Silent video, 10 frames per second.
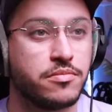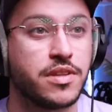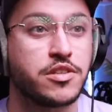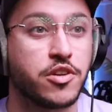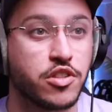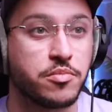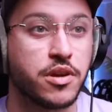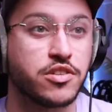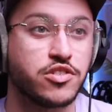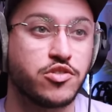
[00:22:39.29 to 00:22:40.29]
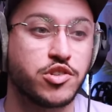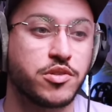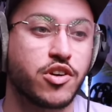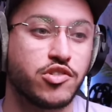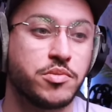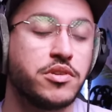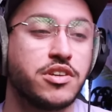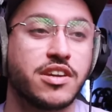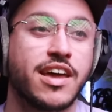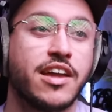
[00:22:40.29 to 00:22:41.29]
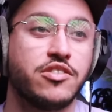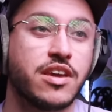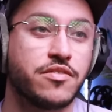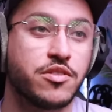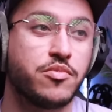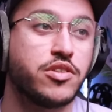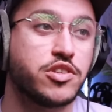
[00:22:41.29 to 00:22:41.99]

this other person's also a contributor, can you give them one?